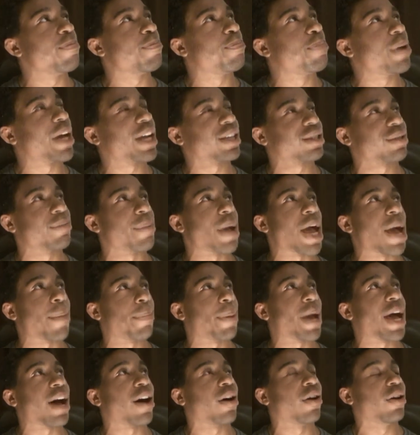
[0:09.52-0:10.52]
best
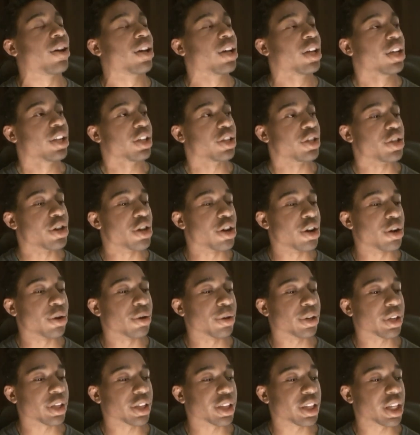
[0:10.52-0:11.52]
map out,
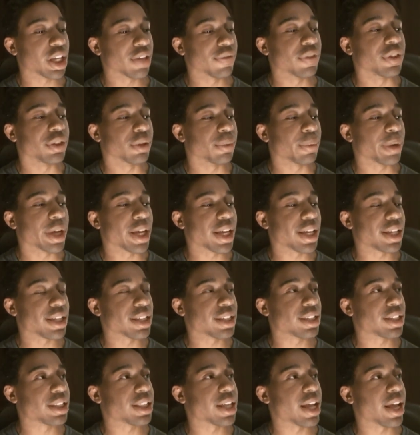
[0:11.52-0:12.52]
given the ways